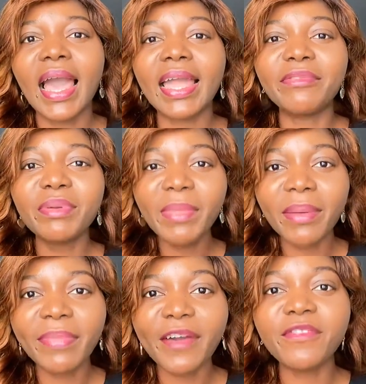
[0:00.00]
I
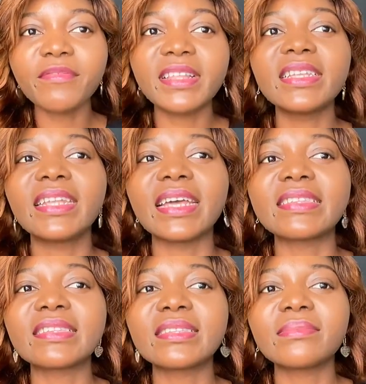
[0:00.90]
remember vividly
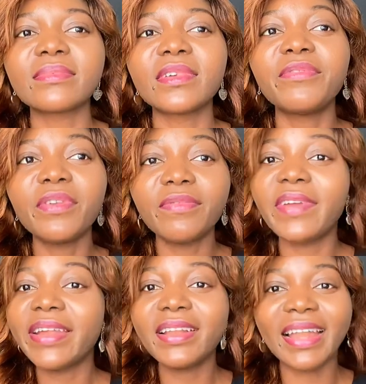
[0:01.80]
that
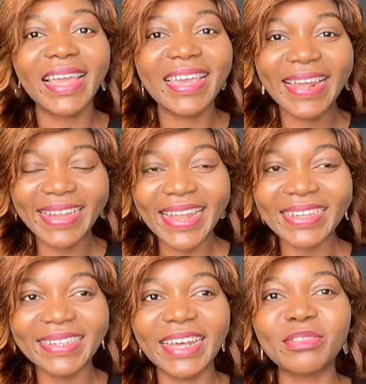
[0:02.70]
very
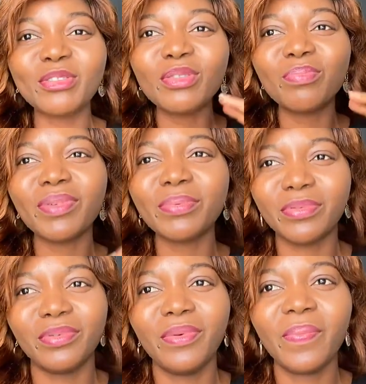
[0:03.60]
clearly that two
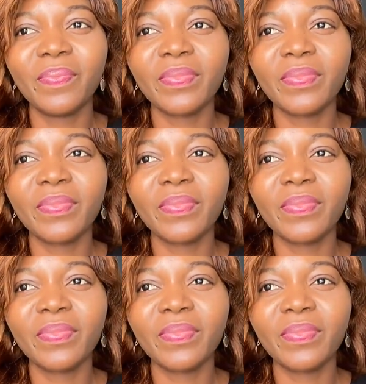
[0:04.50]
people